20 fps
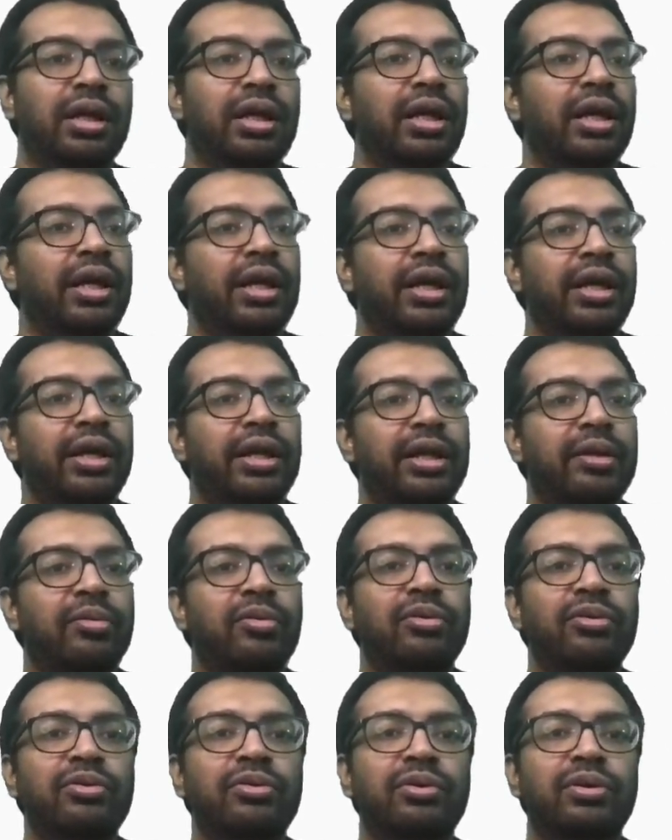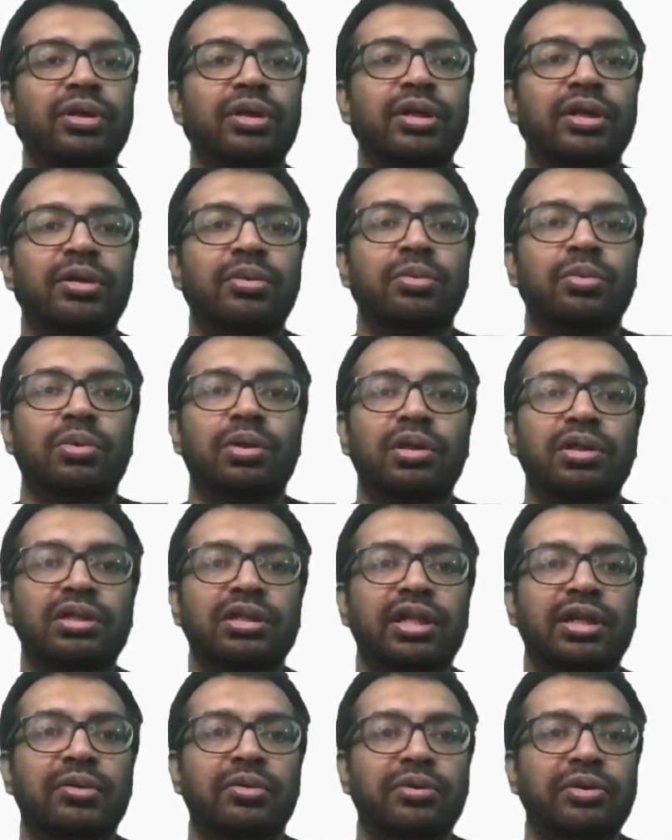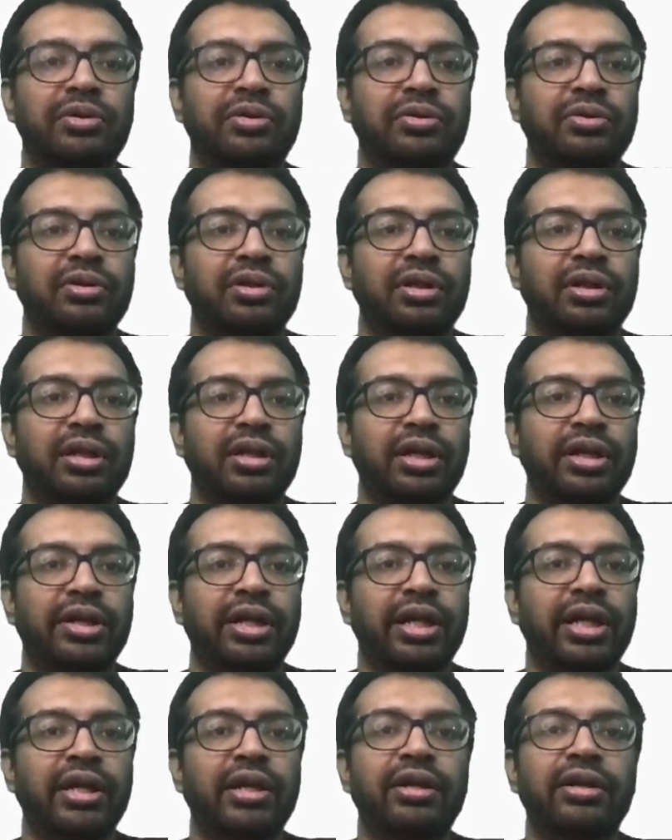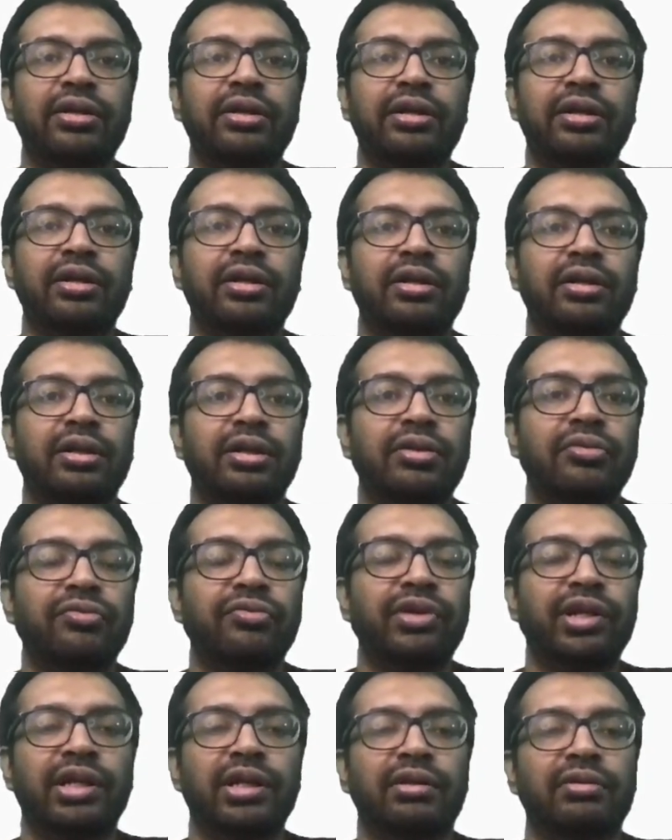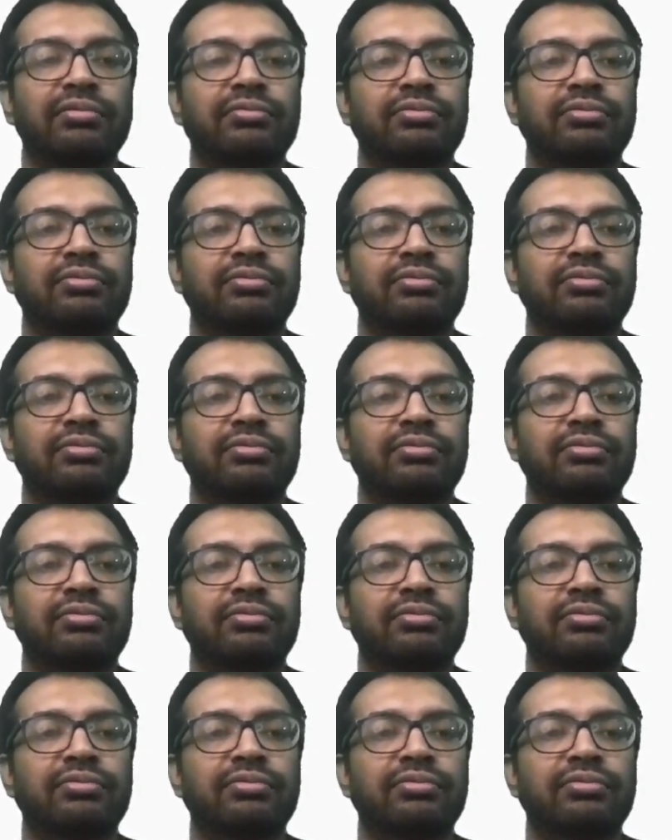and I want to return, what is it I want to return? I can return v,